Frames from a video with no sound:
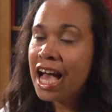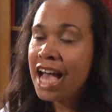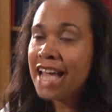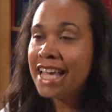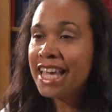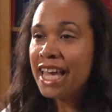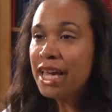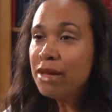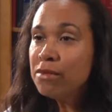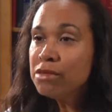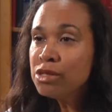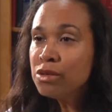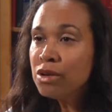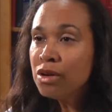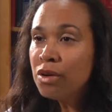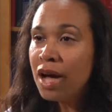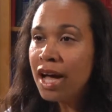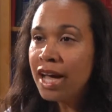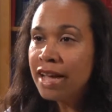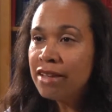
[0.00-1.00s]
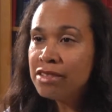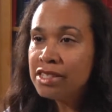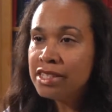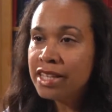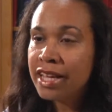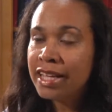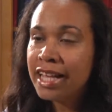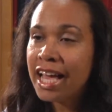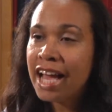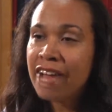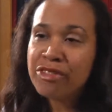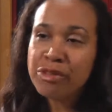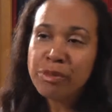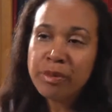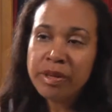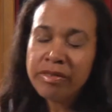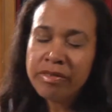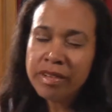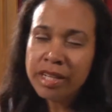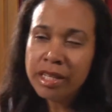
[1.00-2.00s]
I came to Ohio State after
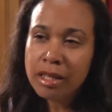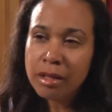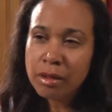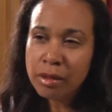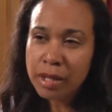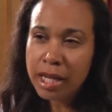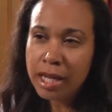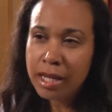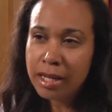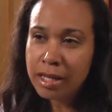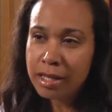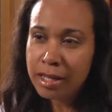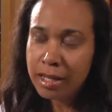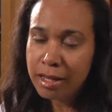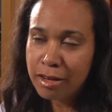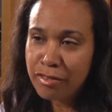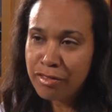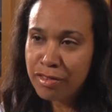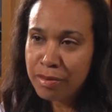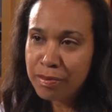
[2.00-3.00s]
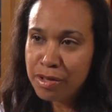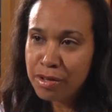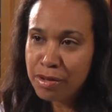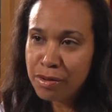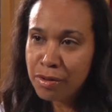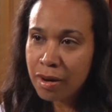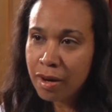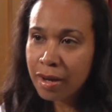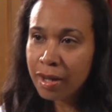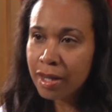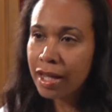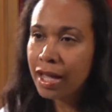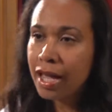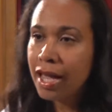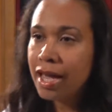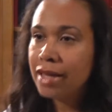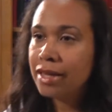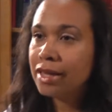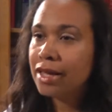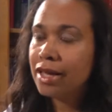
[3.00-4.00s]
we relocated here from New York,
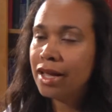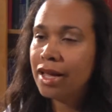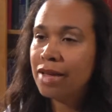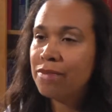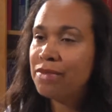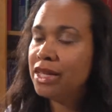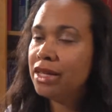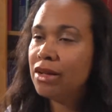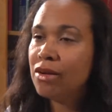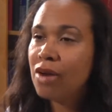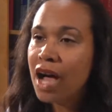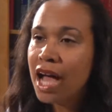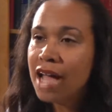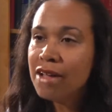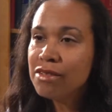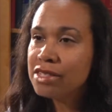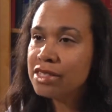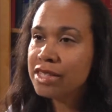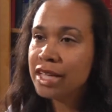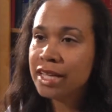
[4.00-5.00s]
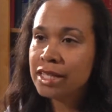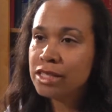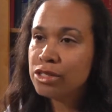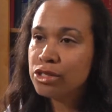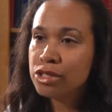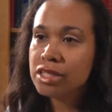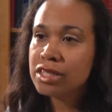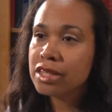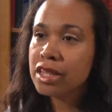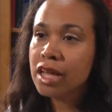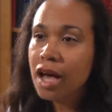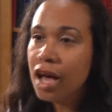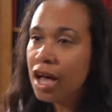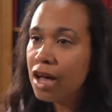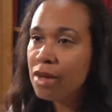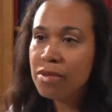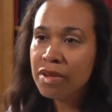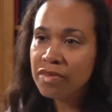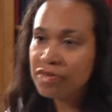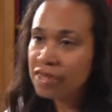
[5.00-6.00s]
and I mean, Ohio State is just the
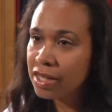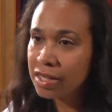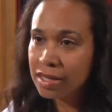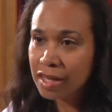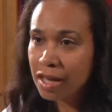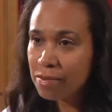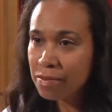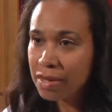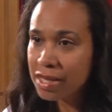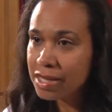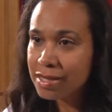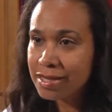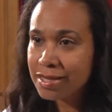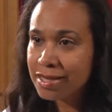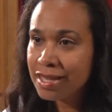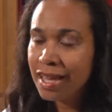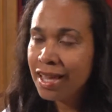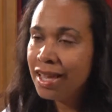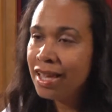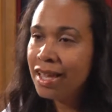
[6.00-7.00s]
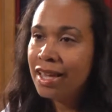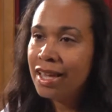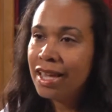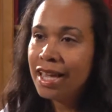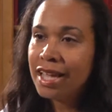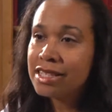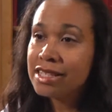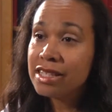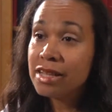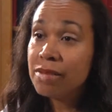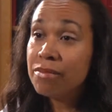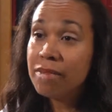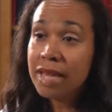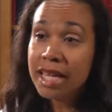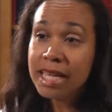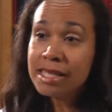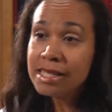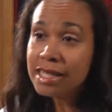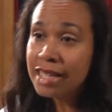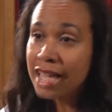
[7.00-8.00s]
hub of Columbus. It's an
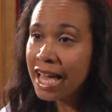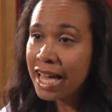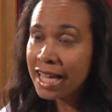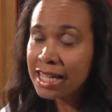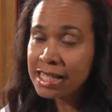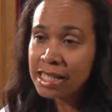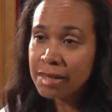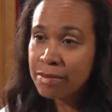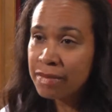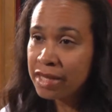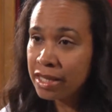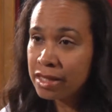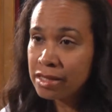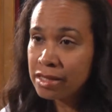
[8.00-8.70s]
amazing academic